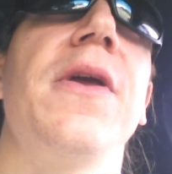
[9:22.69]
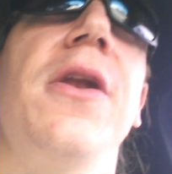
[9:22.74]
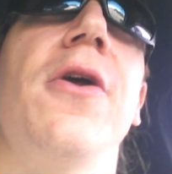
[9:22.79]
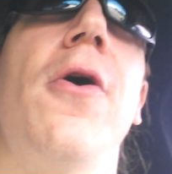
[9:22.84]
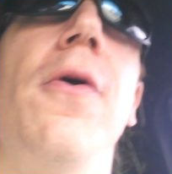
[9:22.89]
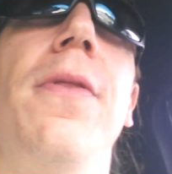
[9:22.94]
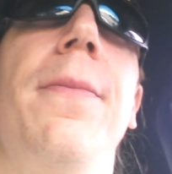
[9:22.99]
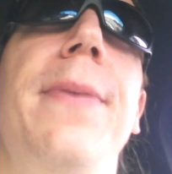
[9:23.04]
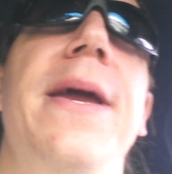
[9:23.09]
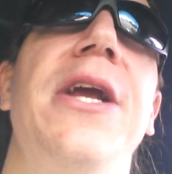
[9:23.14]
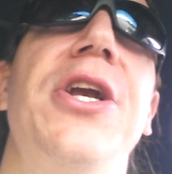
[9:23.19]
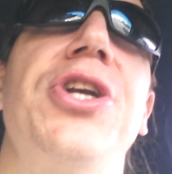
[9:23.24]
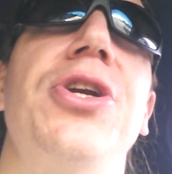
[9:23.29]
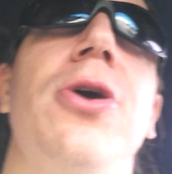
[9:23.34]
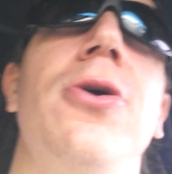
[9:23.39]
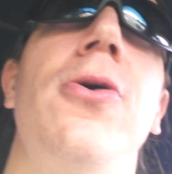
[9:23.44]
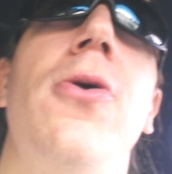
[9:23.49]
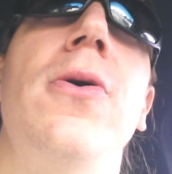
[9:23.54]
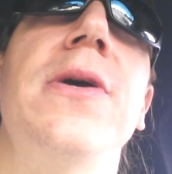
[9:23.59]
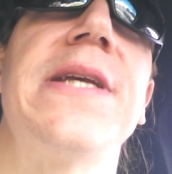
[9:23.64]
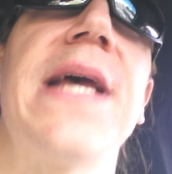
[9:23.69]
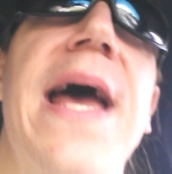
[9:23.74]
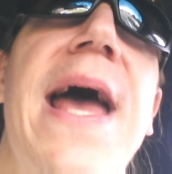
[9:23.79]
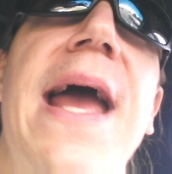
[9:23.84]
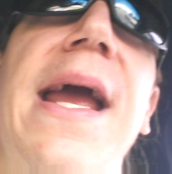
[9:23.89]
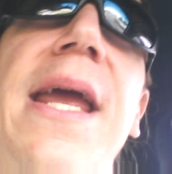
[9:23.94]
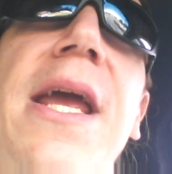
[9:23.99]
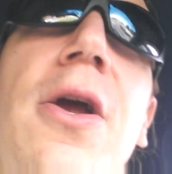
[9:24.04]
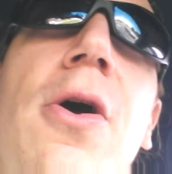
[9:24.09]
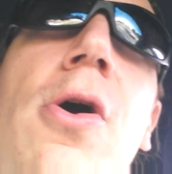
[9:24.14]
you know, the Big Show is
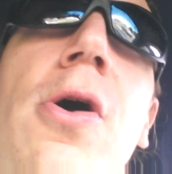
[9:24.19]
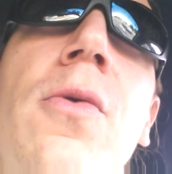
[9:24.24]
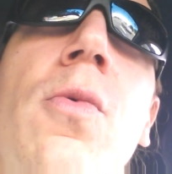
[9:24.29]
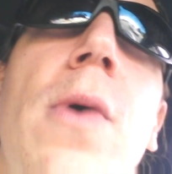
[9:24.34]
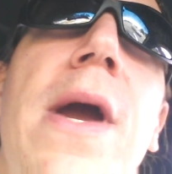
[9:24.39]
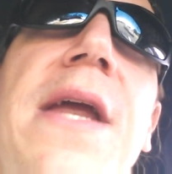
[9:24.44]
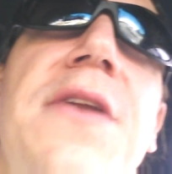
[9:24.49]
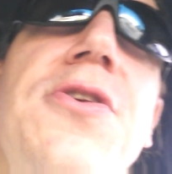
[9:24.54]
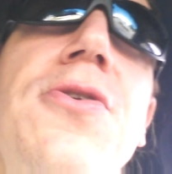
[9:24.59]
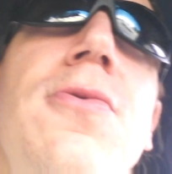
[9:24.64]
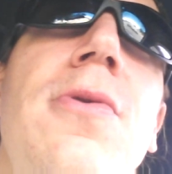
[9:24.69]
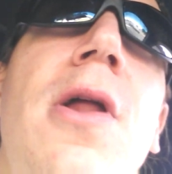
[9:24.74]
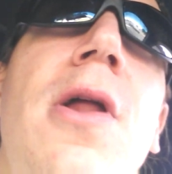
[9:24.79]
hanging on way too